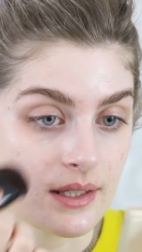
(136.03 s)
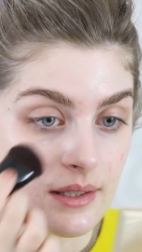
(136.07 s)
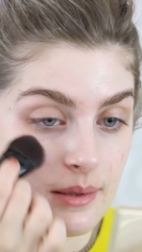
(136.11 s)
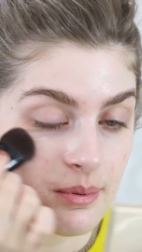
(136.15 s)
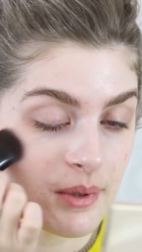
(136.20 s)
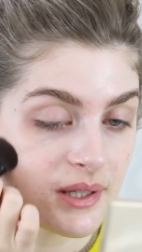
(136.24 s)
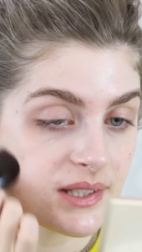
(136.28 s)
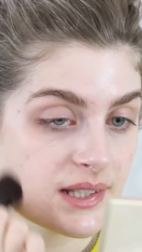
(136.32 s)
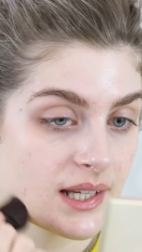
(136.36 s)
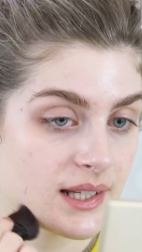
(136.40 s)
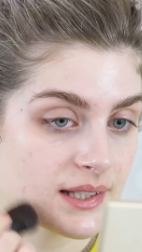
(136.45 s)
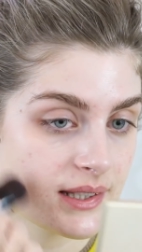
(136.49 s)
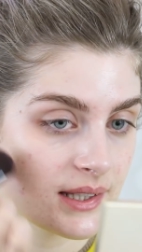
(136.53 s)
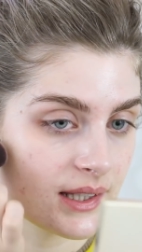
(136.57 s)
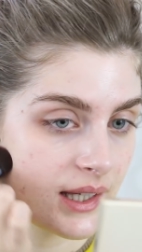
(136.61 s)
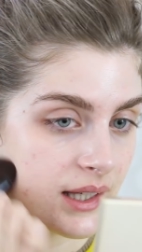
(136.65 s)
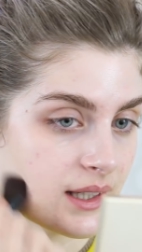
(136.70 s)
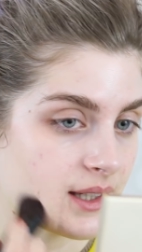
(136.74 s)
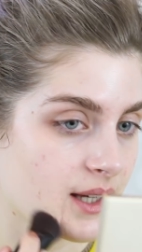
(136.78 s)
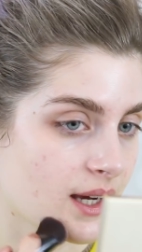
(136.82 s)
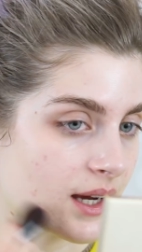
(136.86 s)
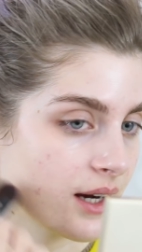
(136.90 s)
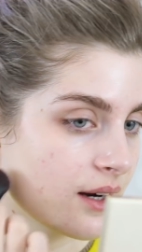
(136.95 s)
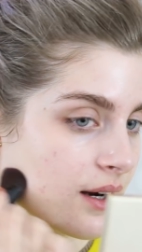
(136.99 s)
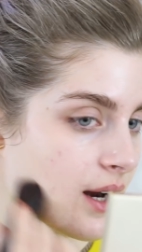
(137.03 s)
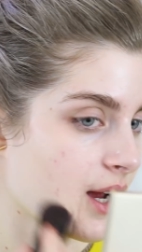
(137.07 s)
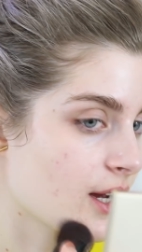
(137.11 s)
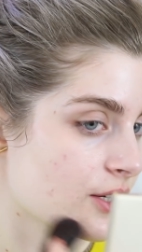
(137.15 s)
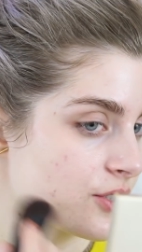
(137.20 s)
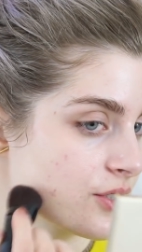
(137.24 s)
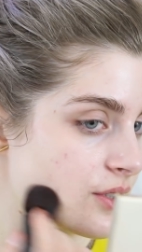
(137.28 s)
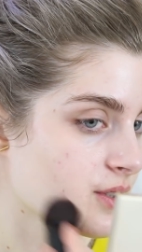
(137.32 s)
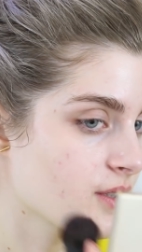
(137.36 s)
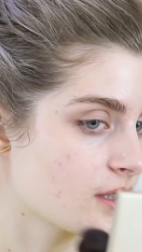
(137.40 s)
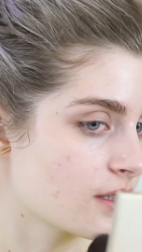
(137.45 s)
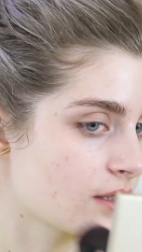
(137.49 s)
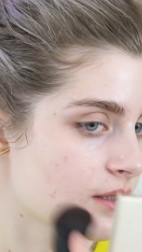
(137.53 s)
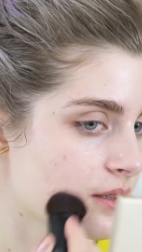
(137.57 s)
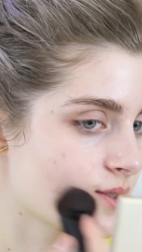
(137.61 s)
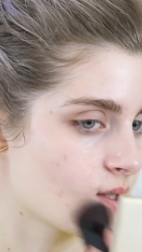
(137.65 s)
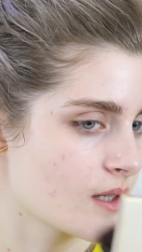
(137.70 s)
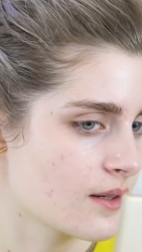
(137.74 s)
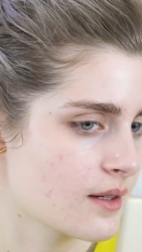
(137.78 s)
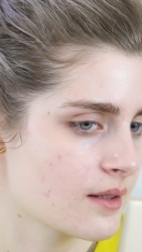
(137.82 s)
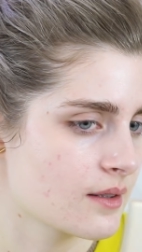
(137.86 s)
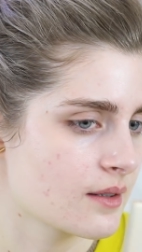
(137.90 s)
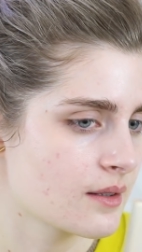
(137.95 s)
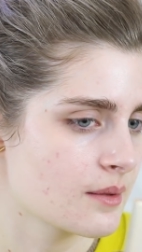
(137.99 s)
It smells like skincare actually,
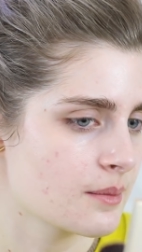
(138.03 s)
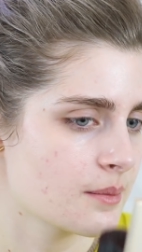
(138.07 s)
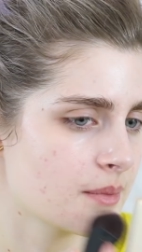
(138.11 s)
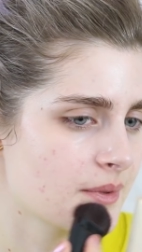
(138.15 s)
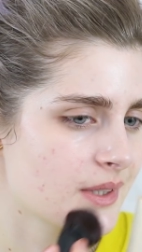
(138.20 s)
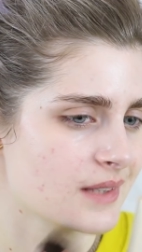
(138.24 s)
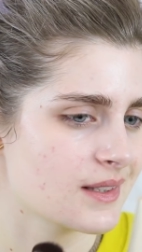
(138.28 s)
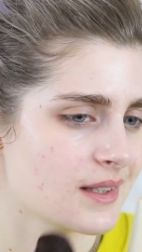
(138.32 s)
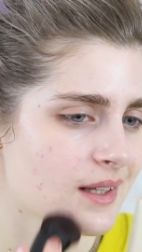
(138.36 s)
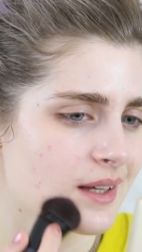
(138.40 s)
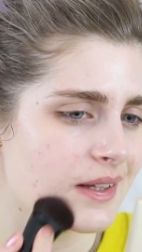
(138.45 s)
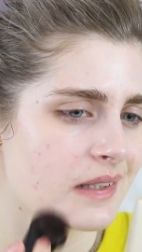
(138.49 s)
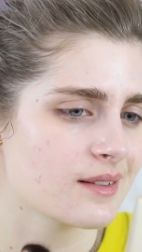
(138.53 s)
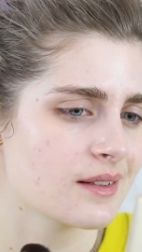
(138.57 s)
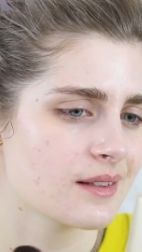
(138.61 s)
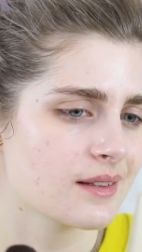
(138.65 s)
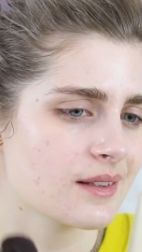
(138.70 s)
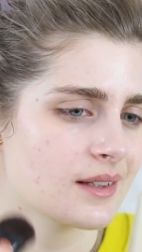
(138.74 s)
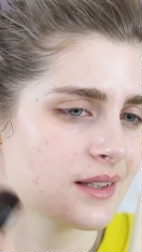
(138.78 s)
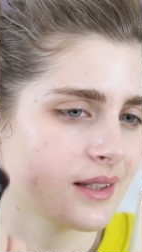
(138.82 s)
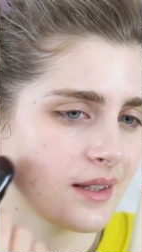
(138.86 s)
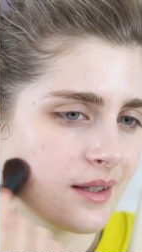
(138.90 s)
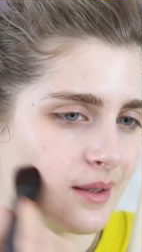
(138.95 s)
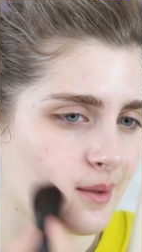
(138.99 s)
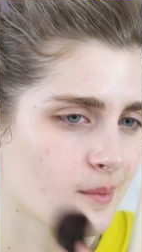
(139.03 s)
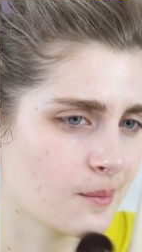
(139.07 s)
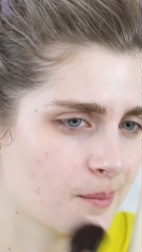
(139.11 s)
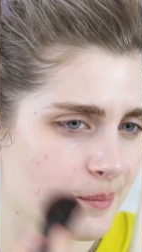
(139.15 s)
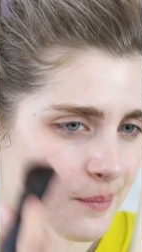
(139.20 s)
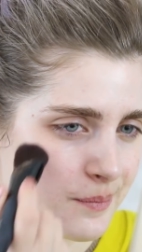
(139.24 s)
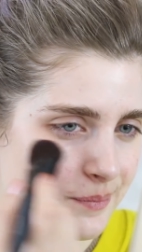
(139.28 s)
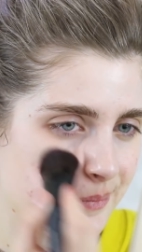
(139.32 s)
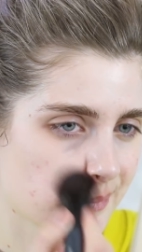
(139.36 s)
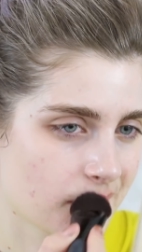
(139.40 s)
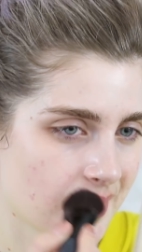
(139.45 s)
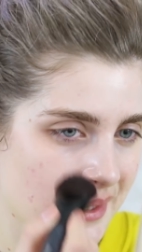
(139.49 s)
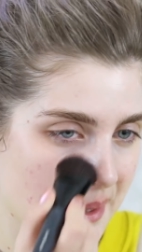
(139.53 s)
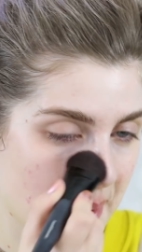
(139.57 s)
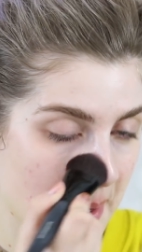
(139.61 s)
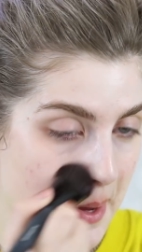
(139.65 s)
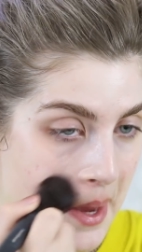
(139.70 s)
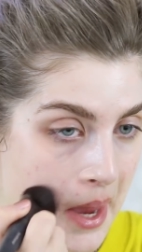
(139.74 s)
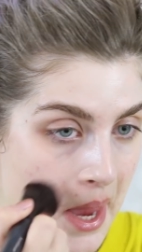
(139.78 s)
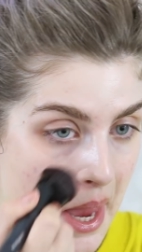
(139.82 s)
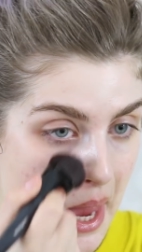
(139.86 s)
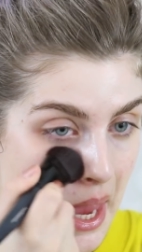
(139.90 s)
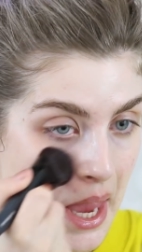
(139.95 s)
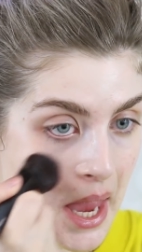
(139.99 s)
but it's not like,
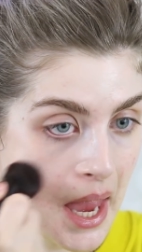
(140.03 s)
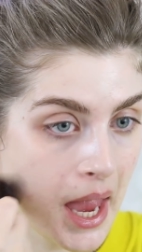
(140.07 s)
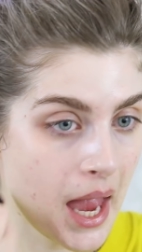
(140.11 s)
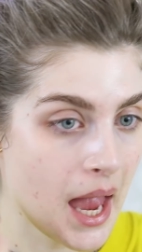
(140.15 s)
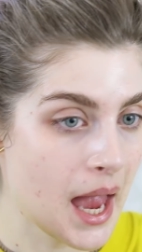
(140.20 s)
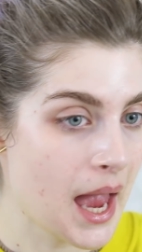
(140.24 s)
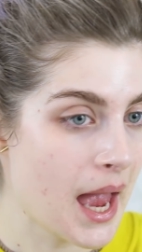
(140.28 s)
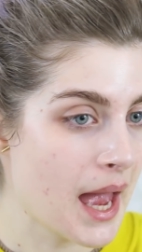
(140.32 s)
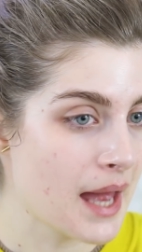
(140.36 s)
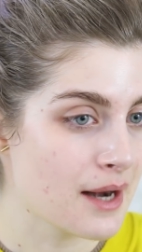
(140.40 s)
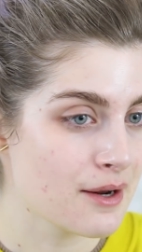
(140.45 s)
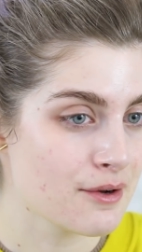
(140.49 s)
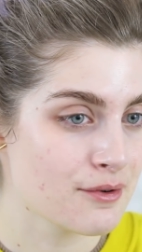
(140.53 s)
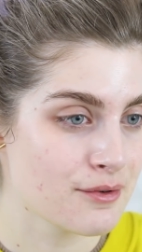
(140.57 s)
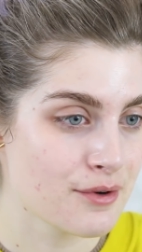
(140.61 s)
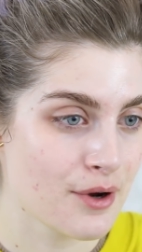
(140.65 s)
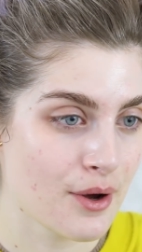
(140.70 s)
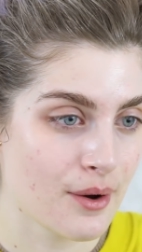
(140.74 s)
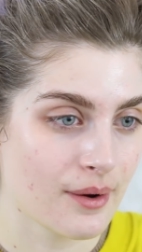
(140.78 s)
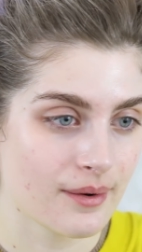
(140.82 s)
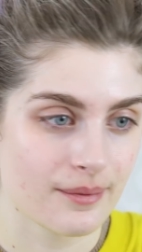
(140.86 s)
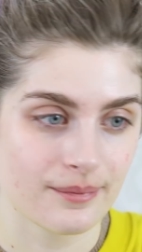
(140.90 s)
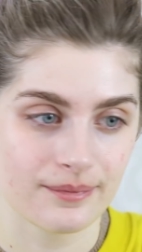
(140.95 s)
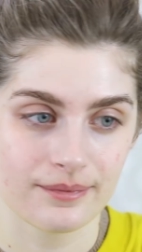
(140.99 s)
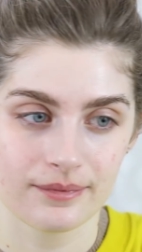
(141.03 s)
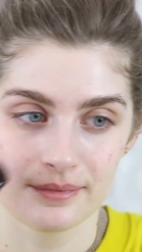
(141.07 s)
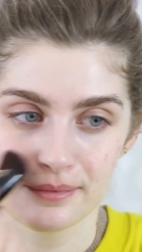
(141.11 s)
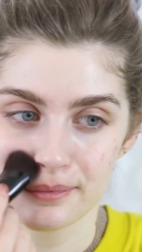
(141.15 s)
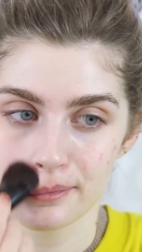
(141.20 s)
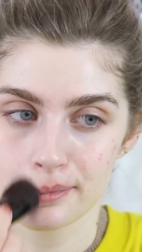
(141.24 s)
I don't know.